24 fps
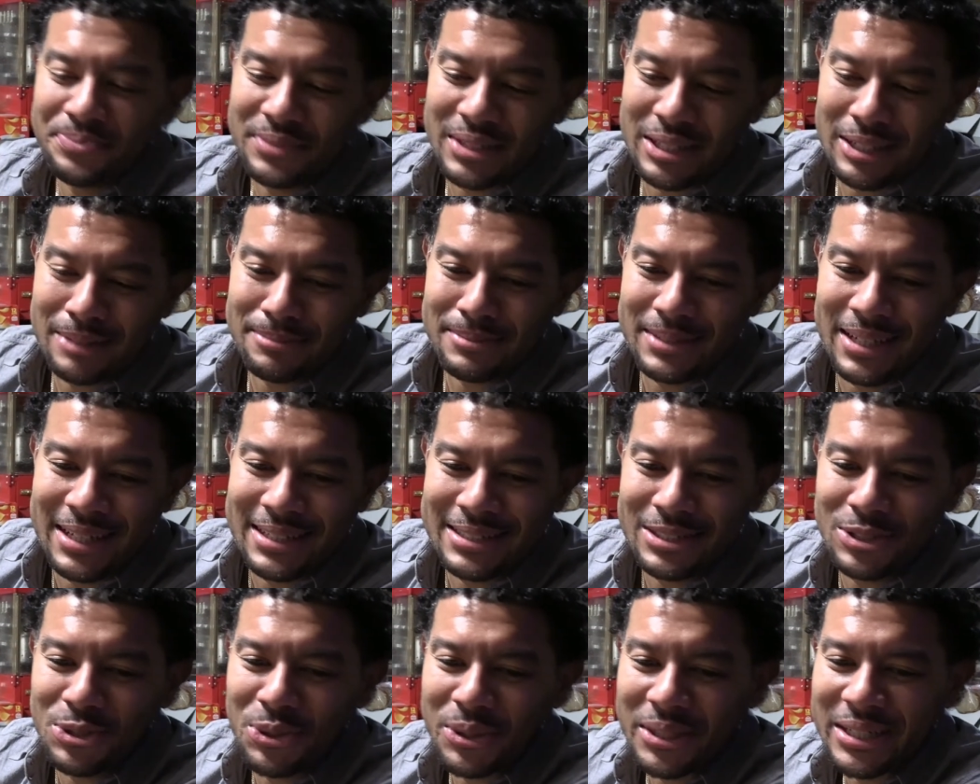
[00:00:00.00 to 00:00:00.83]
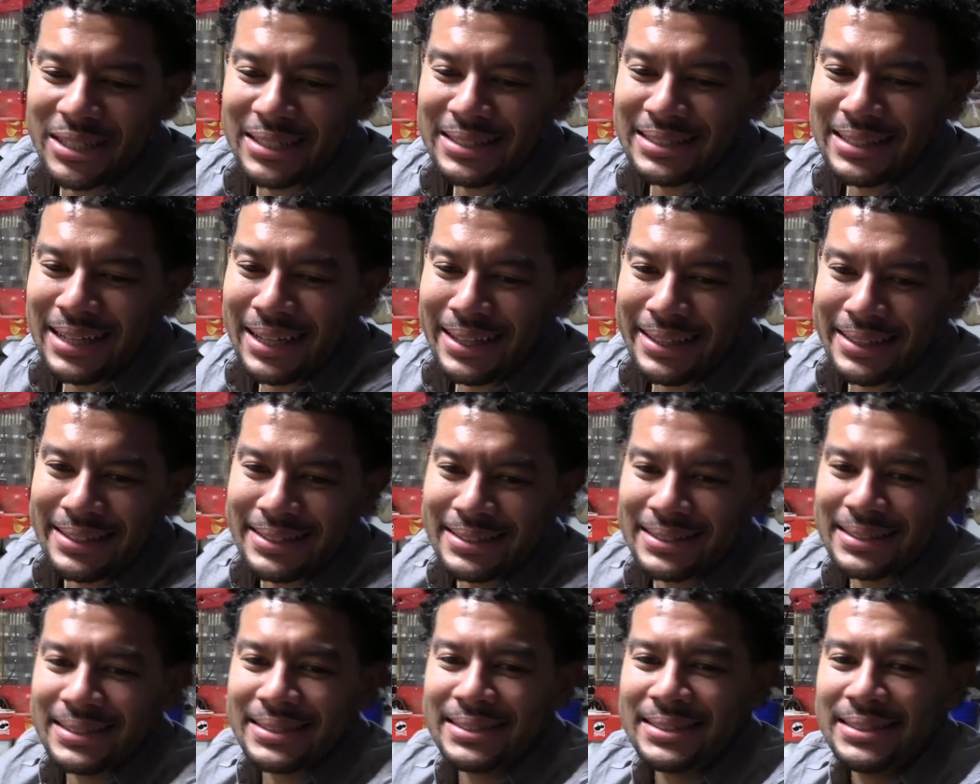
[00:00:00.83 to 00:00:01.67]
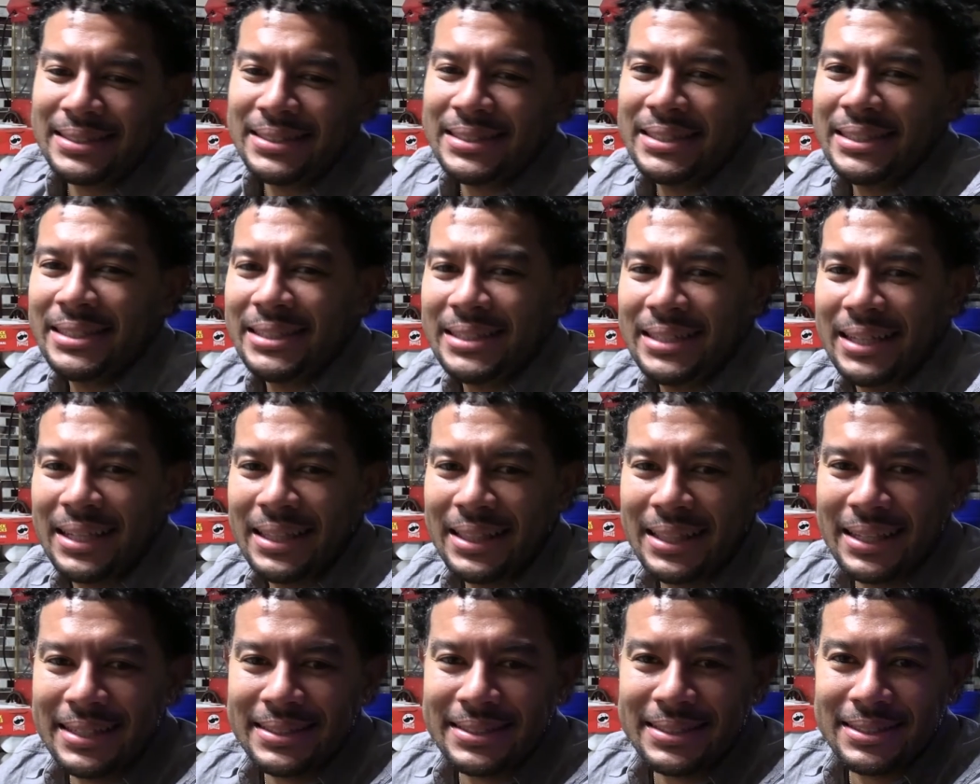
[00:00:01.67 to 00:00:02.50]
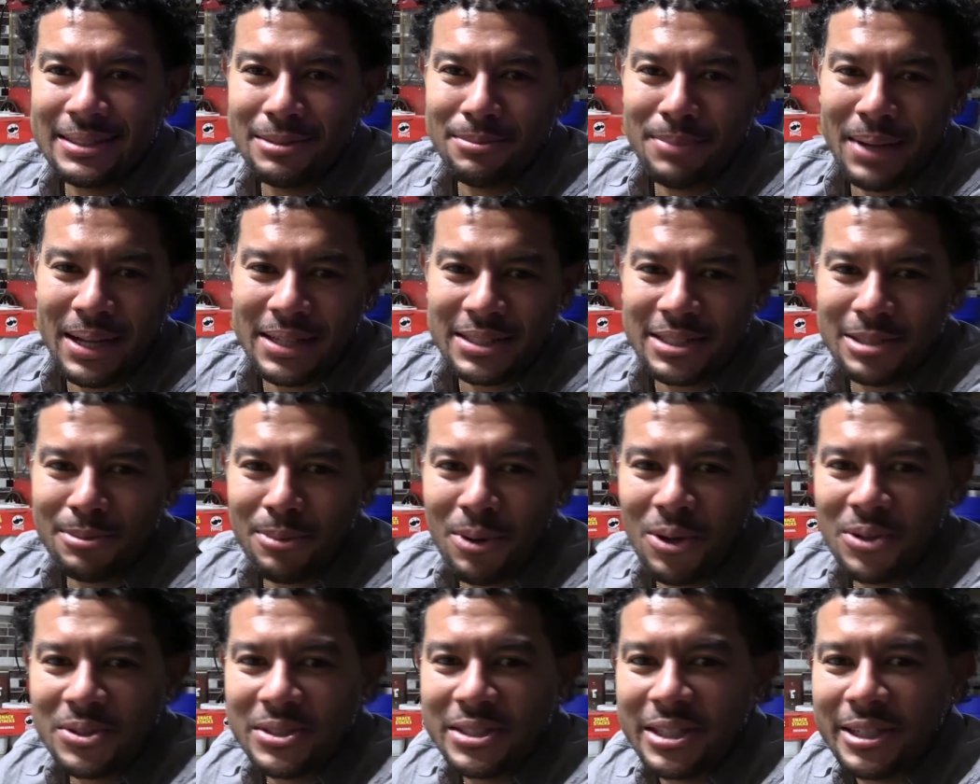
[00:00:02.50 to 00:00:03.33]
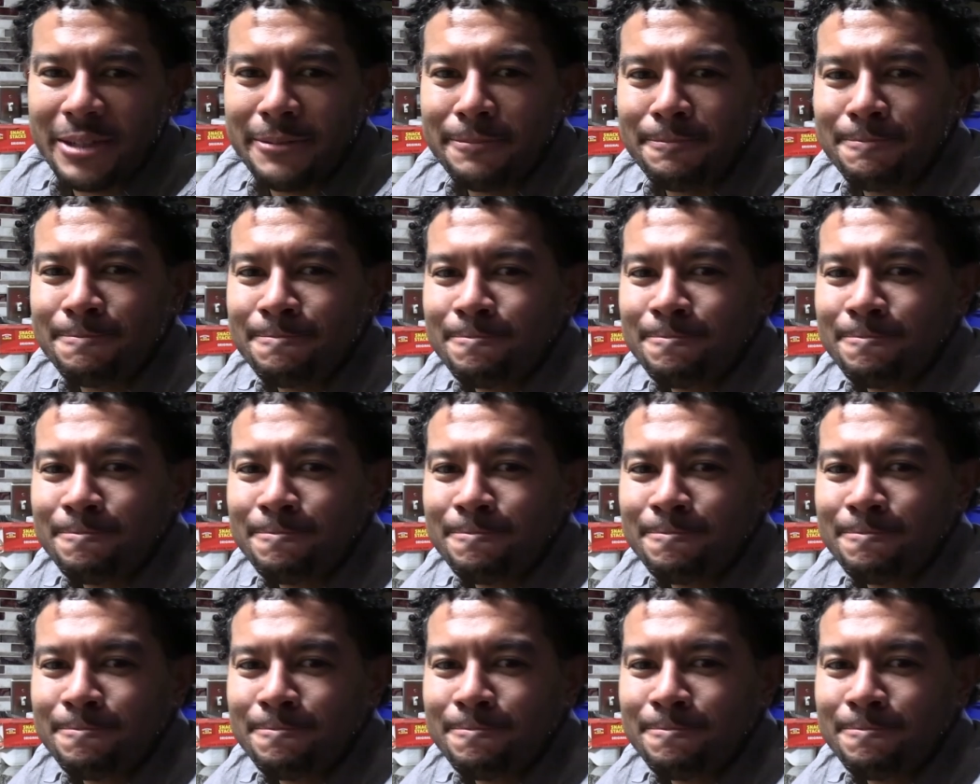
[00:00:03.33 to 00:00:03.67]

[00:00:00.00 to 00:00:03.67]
I'm not joining nothing unless it's a basketball team.